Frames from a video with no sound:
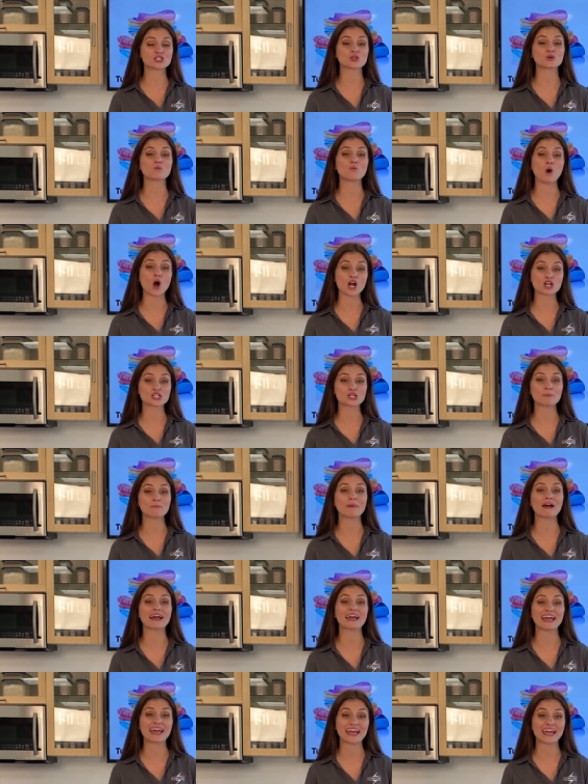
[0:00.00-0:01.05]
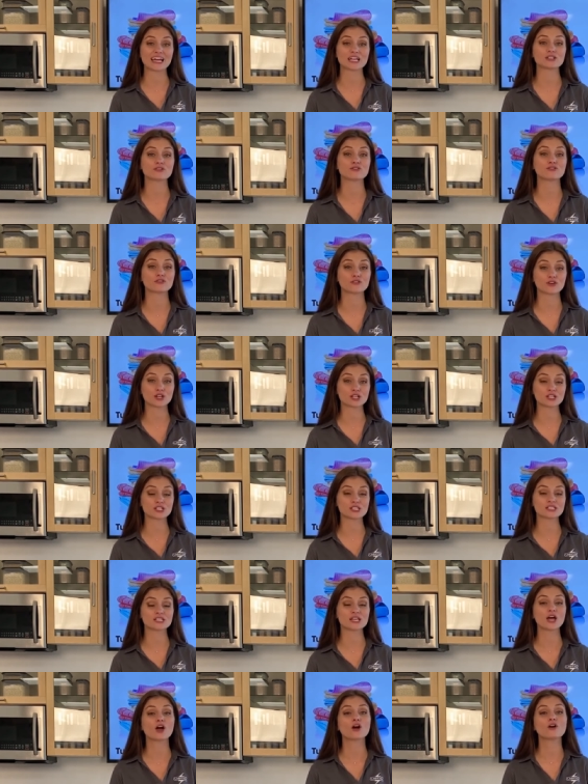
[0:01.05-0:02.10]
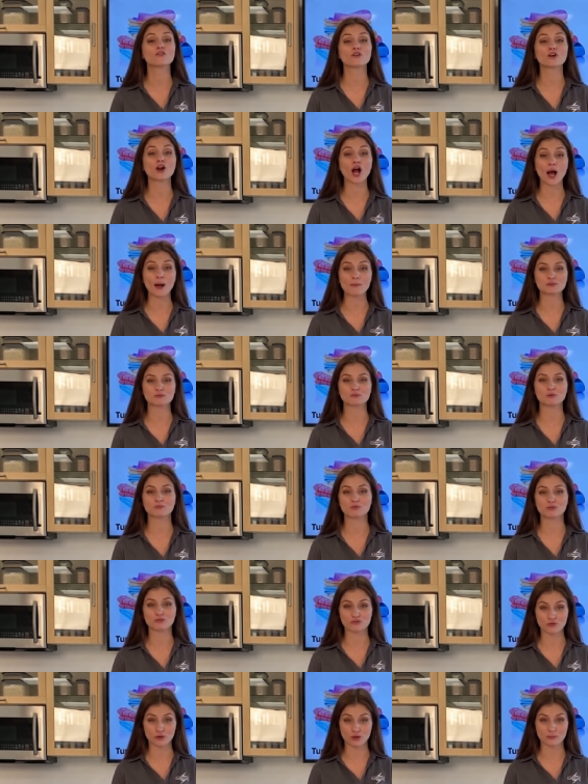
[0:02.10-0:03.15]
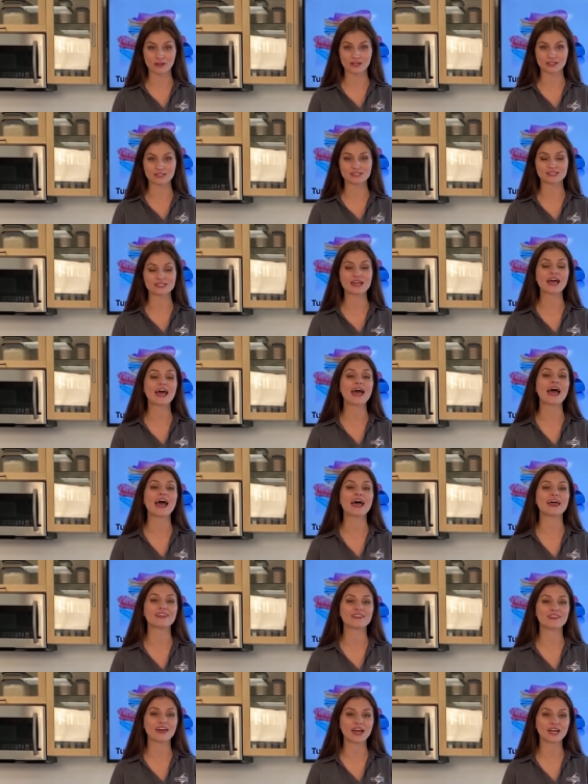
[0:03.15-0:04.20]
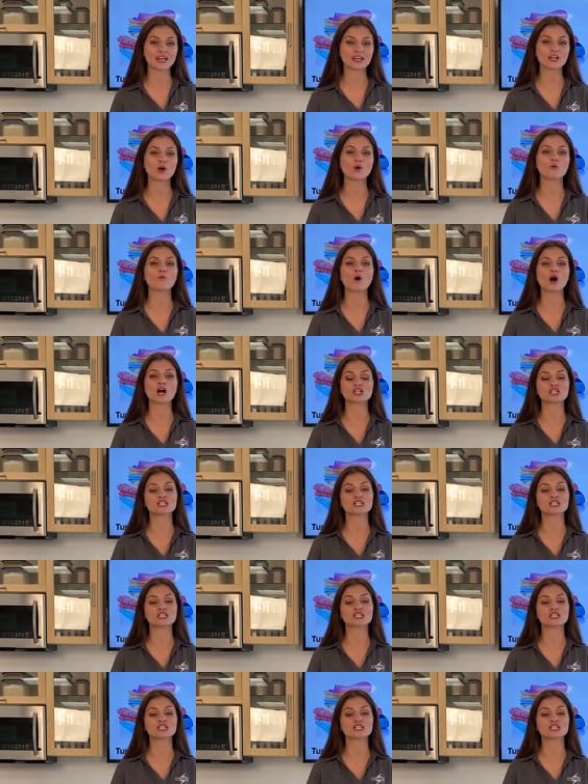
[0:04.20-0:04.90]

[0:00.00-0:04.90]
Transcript: wash it by hand first for optimum performance and then wash it